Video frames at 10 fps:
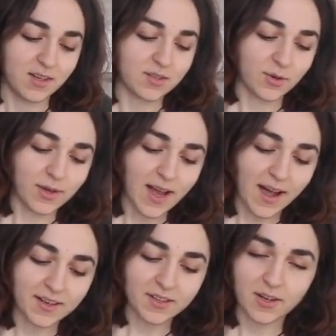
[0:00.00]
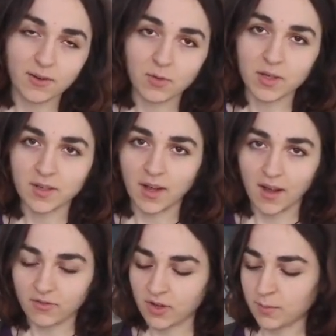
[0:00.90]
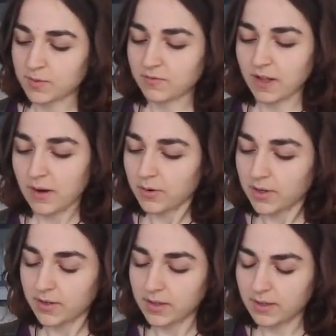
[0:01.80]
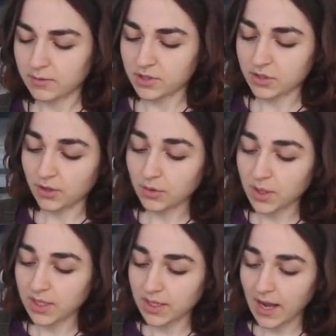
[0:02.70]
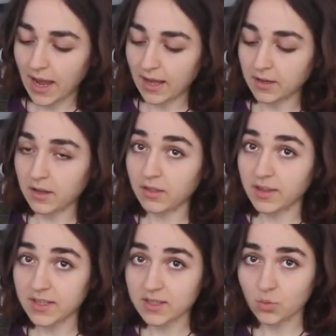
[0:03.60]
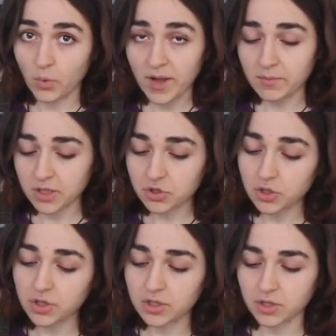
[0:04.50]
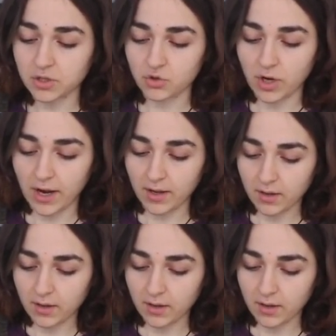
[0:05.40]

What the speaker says: So we added our 1.5 cups flour, and now we're slowly gonna add this wet mixture into the dry.